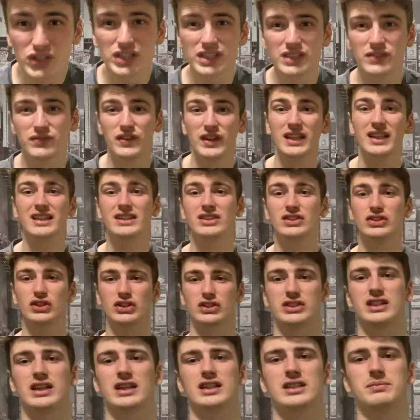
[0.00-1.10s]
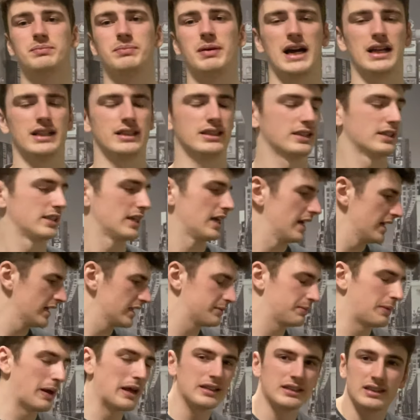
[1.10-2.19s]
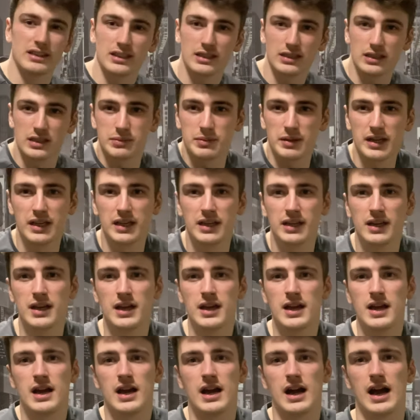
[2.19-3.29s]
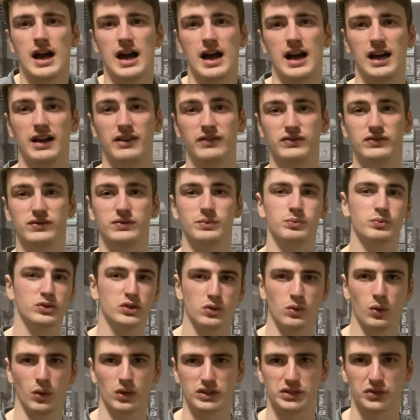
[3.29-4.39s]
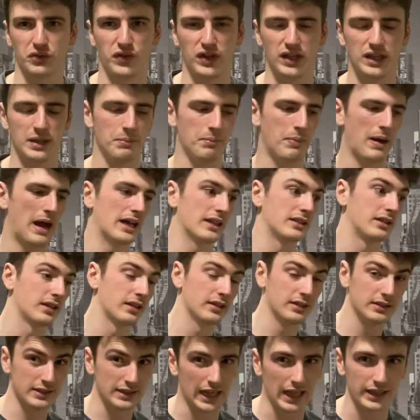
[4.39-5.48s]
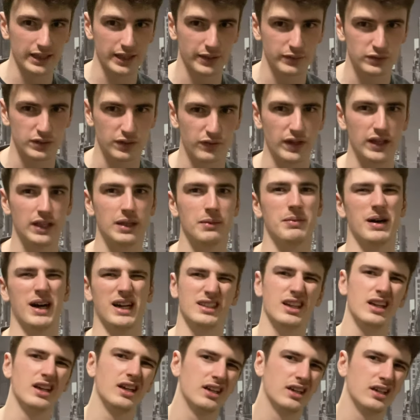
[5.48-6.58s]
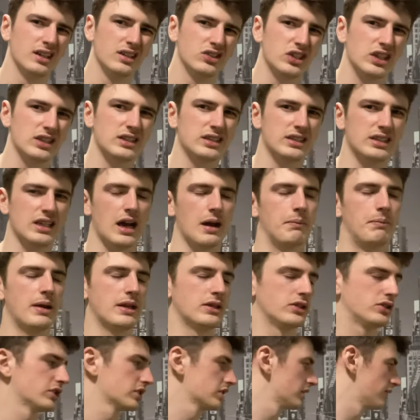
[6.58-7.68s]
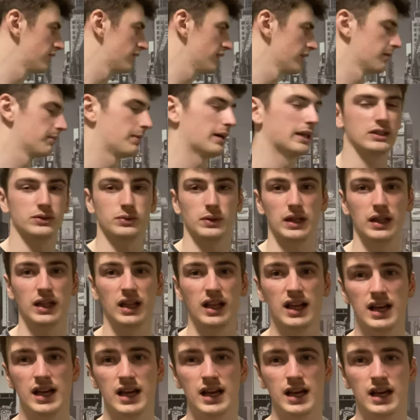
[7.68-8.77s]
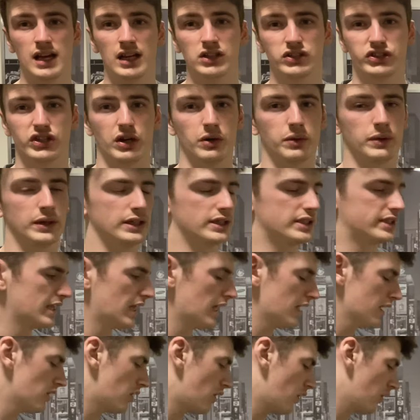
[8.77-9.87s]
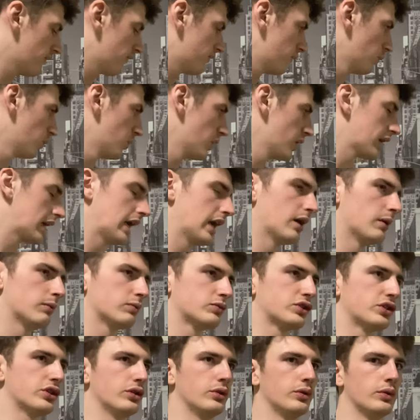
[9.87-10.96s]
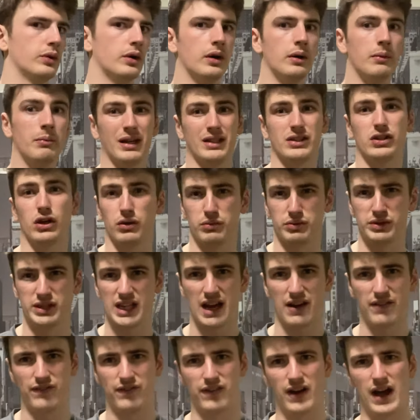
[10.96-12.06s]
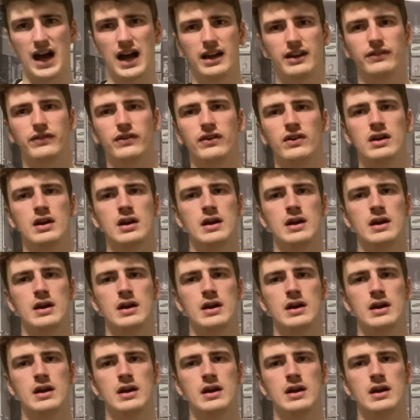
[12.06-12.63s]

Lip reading: is feeling just as bad as I expected it to be. Squats are feeling bad, deadlifts are feeling bad. Chances are bench is gonna feel bad as well. So instead of working up to my top set of 5